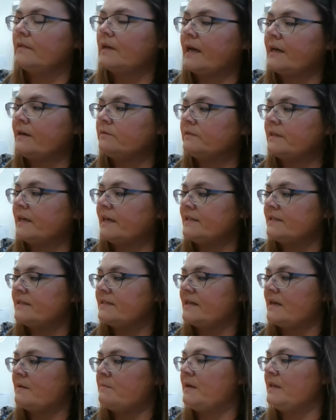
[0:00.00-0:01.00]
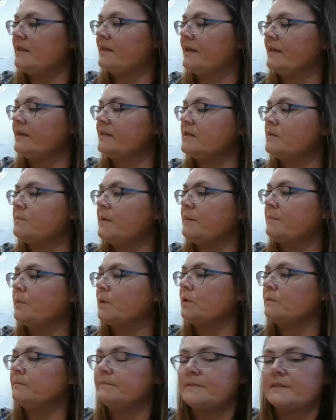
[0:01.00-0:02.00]
I don't like to say mean things to
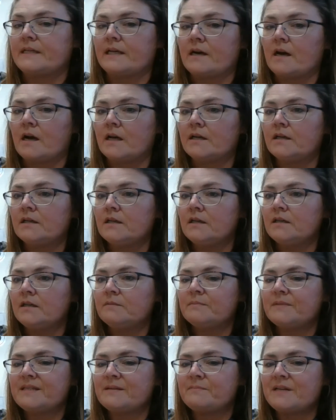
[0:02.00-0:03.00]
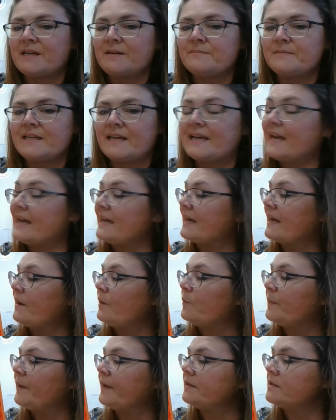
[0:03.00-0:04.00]
people, said Anh. Sometimes I can't
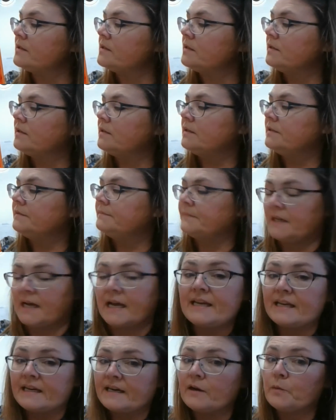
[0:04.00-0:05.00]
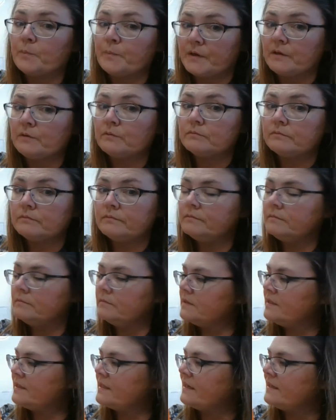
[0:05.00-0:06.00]
help it. I can help you,"
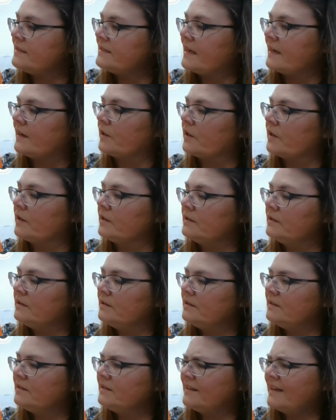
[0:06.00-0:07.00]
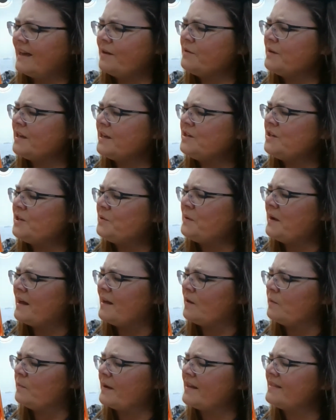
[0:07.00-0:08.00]
said his anger. "How can you
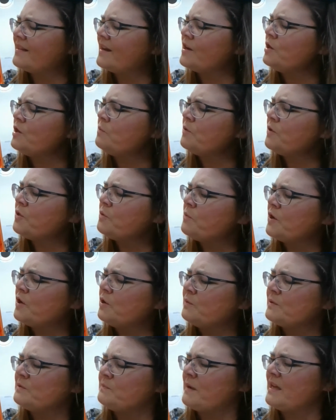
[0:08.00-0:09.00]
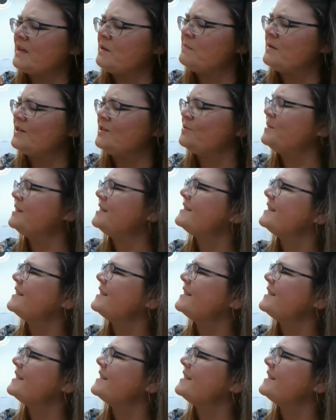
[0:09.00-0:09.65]
help? I thought you were the one who was making me do these